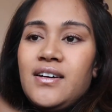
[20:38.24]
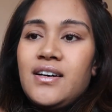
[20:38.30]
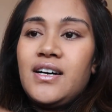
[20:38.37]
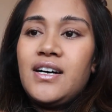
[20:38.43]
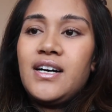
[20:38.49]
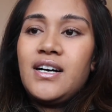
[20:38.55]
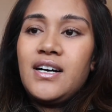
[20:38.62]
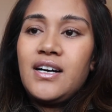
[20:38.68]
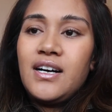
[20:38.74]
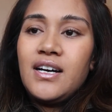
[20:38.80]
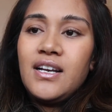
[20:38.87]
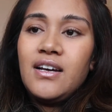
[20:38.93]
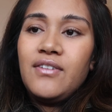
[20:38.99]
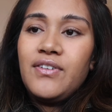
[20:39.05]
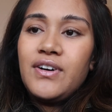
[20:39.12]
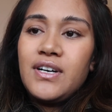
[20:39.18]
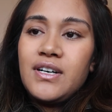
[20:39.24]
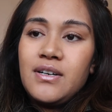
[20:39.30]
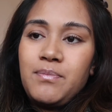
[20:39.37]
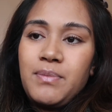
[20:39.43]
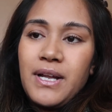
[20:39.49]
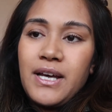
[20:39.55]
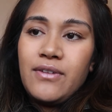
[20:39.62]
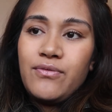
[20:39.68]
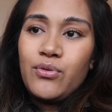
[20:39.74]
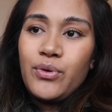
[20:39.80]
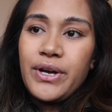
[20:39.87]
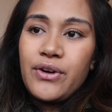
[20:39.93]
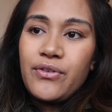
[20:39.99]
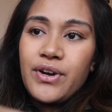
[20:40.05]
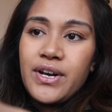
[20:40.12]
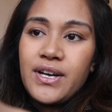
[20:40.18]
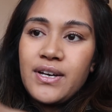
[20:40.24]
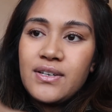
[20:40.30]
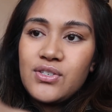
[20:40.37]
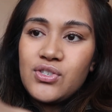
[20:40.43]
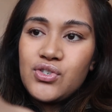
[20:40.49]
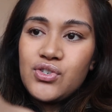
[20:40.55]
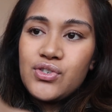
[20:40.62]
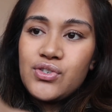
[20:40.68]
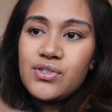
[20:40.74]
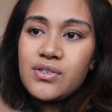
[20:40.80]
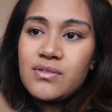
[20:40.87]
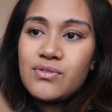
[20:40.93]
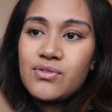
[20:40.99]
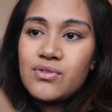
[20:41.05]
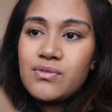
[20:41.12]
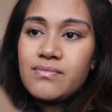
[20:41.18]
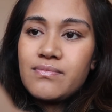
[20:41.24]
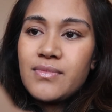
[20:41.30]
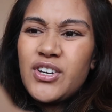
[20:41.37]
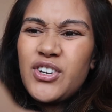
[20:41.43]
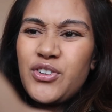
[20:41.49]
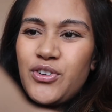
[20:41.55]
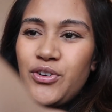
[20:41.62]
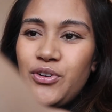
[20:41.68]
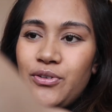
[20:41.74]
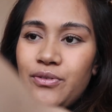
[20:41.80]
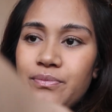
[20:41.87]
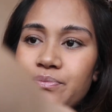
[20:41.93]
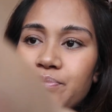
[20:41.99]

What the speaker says: I love a playful earring. It's just, I don't know.